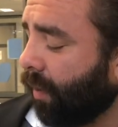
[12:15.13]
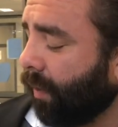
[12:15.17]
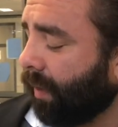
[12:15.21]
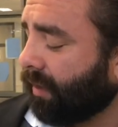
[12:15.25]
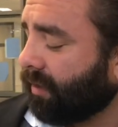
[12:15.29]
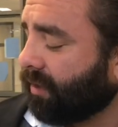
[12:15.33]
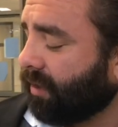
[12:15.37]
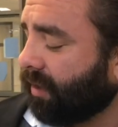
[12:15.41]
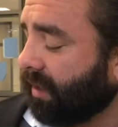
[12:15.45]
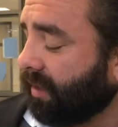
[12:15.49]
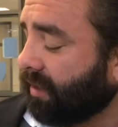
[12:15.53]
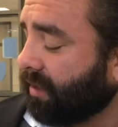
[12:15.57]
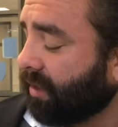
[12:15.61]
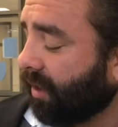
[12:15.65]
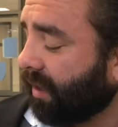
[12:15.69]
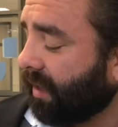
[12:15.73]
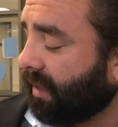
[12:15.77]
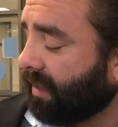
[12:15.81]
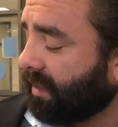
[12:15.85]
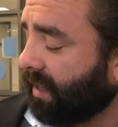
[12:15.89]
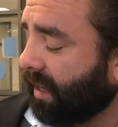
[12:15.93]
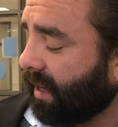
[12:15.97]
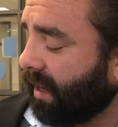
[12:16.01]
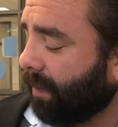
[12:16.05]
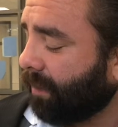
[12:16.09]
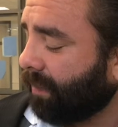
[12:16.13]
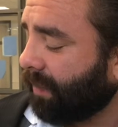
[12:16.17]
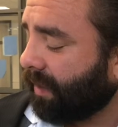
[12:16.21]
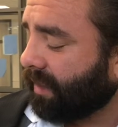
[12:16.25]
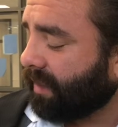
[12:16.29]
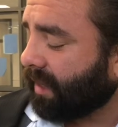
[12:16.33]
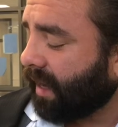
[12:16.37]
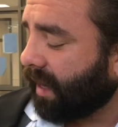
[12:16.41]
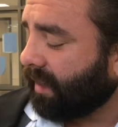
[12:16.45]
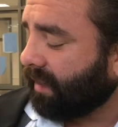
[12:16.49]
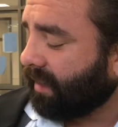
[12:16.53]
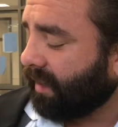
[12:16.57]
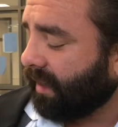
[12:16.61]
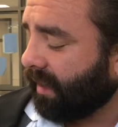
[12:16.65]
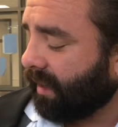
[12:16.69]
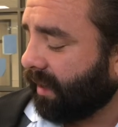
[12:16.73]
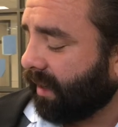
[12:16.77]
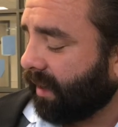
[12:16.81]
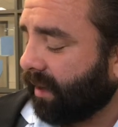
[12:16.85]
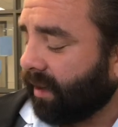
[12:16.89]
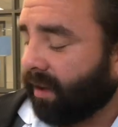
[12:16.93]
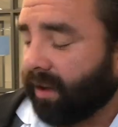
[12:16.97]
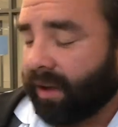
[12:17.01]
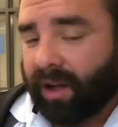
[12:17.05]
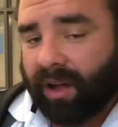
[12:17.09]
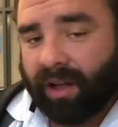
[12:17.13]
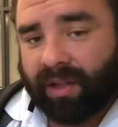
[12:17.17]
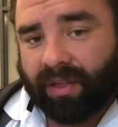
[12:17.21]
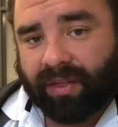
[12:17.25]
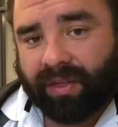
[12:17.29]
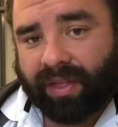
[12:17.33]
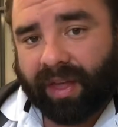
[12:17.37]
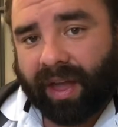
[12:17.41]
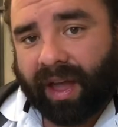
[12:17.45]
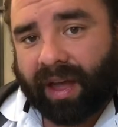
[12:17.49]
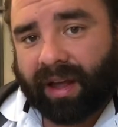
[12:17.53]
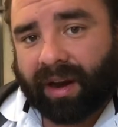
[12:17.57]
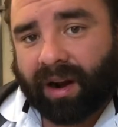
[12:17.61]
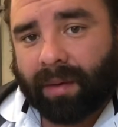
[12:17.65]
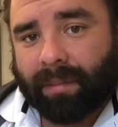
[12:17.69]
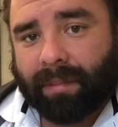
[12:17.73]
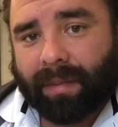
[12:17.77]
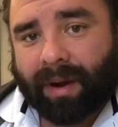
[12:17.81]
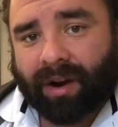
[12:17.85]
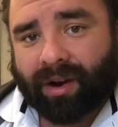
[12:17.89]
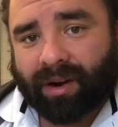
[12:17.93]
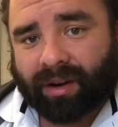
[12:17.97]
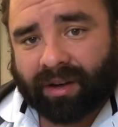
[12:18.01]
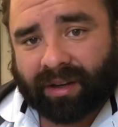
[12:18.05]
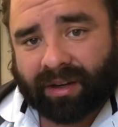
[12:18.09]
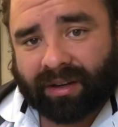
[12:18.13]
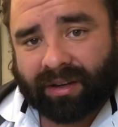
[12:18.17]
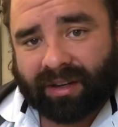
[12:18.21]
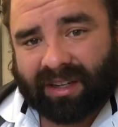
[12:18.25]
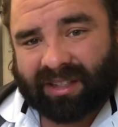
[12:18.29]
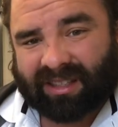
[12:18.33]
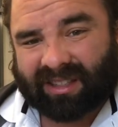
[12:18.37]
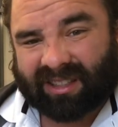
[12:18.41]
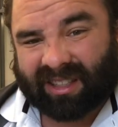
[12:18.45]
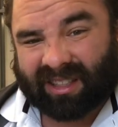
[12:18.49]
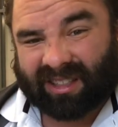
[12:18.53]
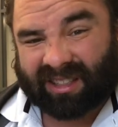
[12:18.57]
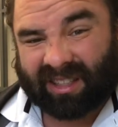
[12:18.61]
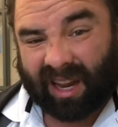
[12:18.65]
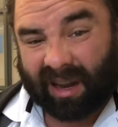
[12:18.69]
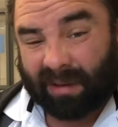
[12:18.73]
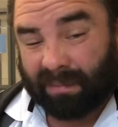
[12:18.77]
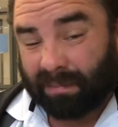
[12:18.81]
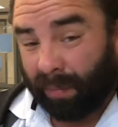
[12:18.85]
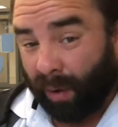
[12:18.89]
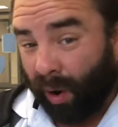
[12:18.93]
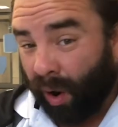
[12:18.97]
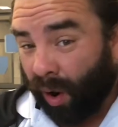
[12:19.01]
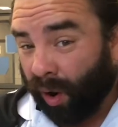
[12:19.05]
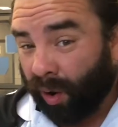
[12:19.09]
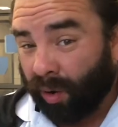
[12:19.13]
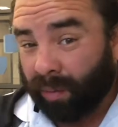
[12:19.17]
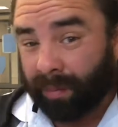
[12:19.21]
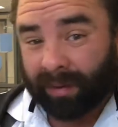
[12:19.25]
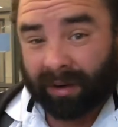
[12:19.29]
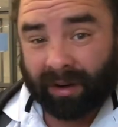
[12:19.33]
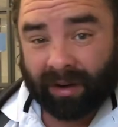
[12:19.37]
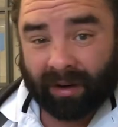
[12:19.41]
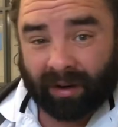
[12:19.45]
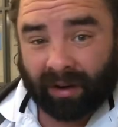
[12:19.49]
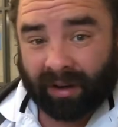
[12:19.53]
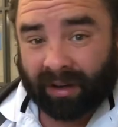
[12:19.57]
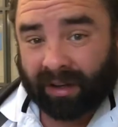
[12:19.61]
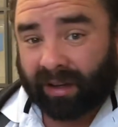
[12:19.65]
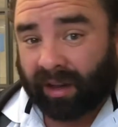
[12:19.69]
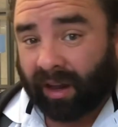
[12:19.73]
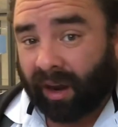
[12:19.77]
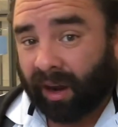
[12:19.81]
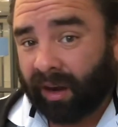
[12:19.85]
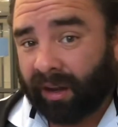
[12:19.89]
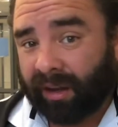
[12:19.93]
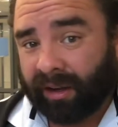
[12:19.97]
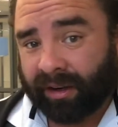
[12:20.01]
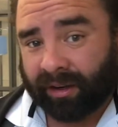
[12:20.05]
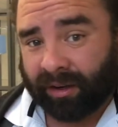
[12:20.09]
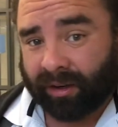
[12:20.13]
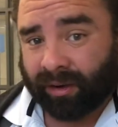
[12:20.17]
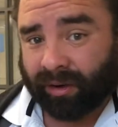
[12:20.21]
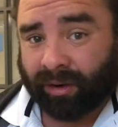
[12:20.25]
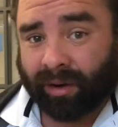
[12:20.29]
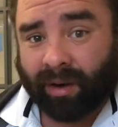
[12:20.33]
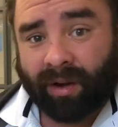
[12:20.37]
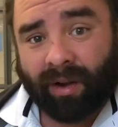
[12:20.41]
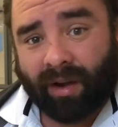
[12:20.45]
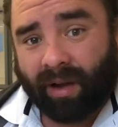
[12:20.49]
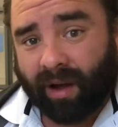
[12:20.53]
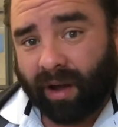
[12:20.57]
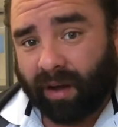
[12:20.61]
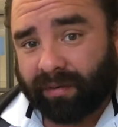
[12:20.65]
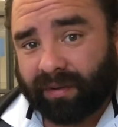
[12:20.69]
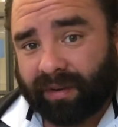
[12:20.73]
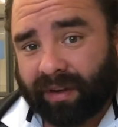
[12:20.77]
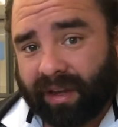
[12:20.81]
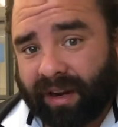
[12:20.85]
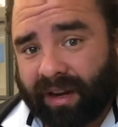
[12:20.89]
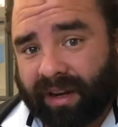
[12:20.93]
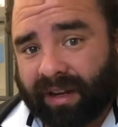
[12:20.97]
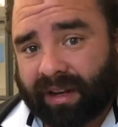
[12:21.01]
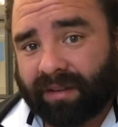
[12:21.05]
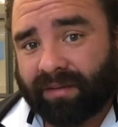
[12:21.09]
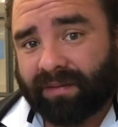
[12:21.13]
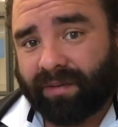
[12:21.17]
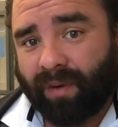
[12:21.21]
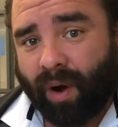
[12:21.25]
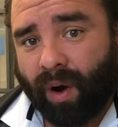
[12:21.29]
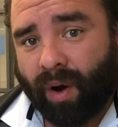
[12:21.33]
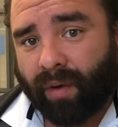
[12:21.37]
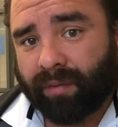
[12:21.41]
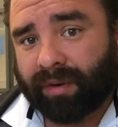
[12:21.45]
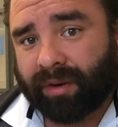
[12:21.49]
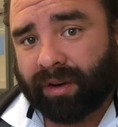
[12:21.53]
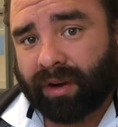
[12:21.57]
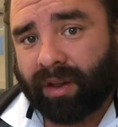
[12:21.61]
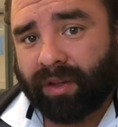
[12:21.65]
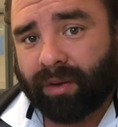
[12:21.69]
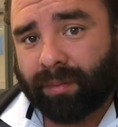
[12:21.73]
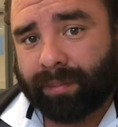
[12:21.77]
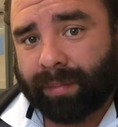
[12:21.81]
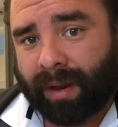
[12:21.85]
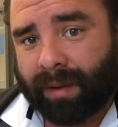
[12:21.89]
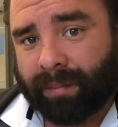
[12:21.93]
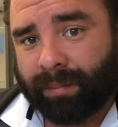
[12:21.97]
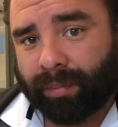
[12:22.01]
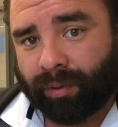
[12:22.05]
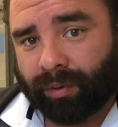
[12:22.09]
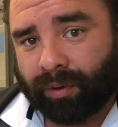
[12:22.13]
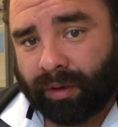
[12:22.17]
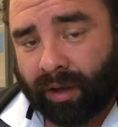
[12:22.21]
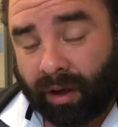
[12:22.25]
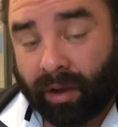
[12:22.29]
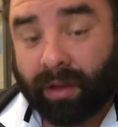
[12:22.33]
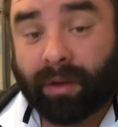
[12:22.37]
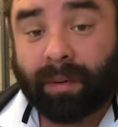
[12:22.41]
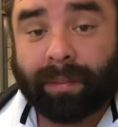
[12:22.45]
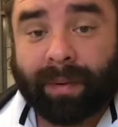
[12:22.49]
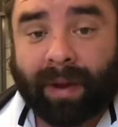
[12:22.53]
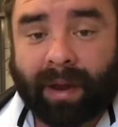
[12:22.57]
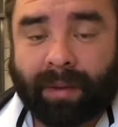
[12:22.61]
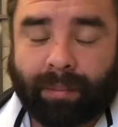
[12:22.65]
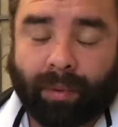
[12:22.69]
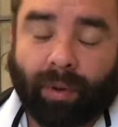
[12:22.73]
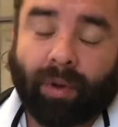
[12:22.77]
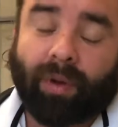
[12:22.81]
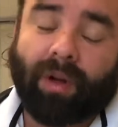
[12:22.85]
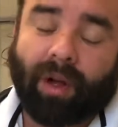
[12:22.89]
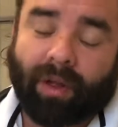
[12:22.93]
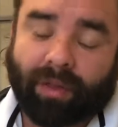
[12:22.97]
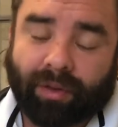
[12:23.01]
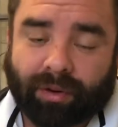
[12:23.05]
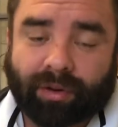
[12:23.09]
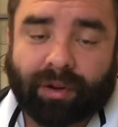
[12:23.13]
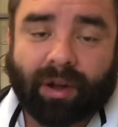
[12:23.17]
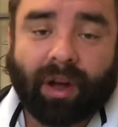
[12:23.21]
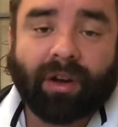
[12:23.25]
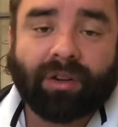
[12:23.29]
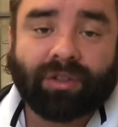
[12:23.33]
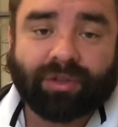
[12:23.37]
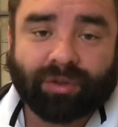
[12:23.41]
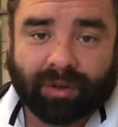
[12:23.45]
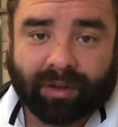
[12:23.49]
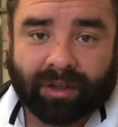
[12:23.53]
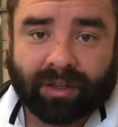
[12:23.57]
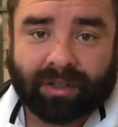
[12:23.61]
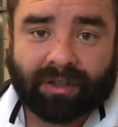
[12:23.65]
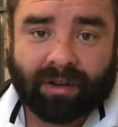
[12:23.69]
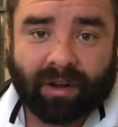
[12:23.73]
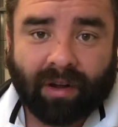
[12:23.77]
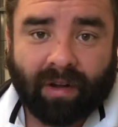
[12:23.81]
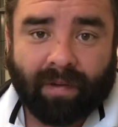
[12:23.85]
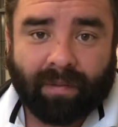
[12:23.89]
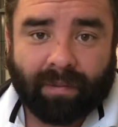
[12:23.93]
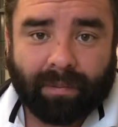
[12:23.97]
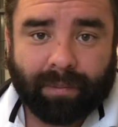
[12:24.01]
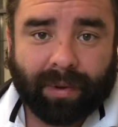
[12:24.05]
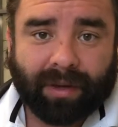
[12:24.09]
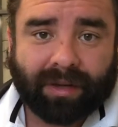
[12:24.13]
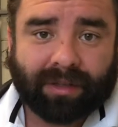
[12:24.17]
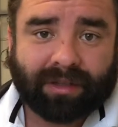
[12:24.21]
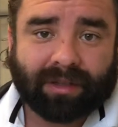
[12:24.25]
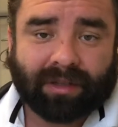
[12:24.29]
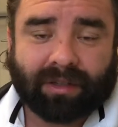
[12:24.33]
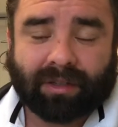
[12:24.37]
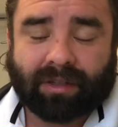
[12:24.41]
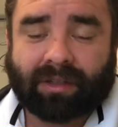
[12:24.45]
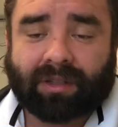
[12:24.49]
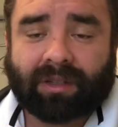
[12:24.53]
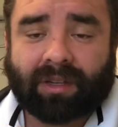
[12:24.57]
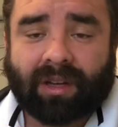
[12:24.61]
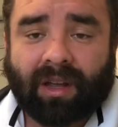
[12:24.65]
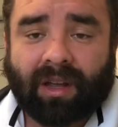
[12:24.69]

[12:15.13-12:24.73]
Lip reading: he's going to set up this idea that America needs to stay permanently clear of getting involved in other countries' business.